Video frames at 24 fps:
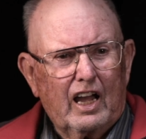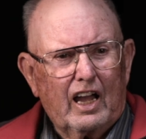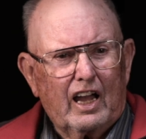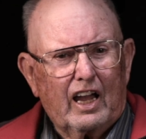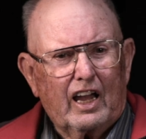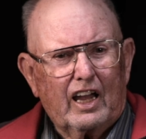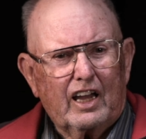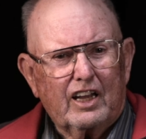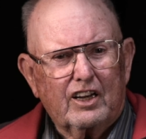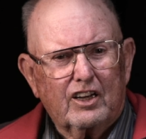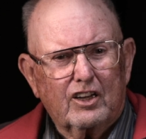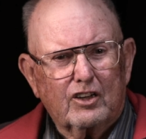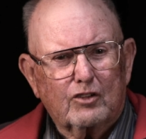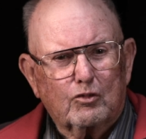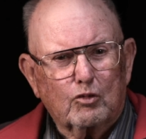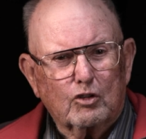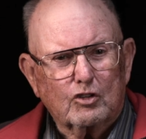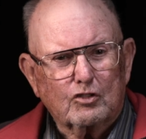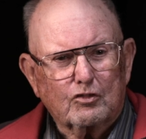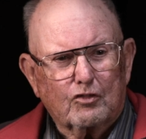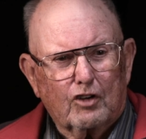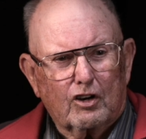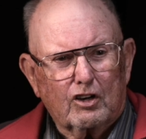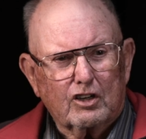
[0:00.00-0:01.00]
And it was
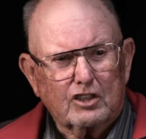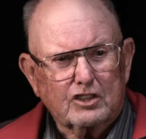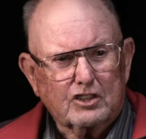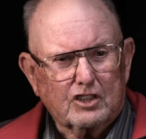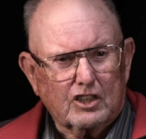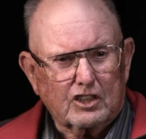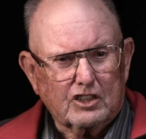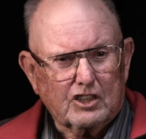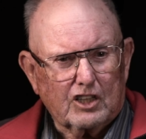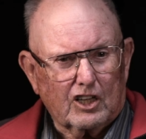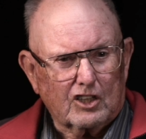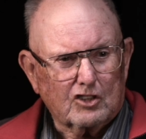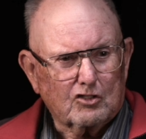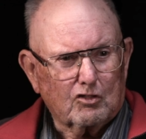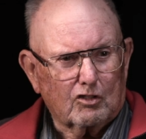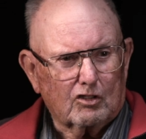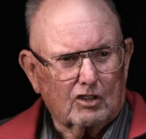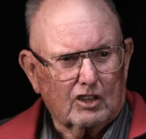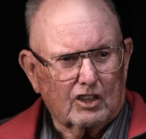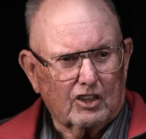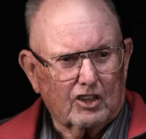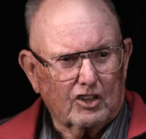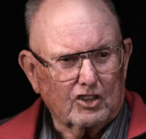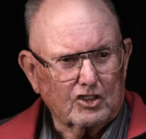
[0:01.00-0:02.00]
very
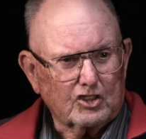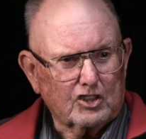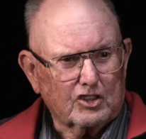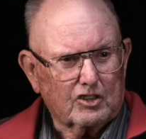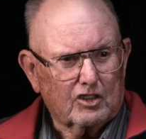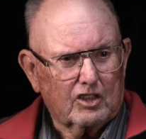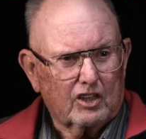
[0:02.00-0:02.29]
successful, and is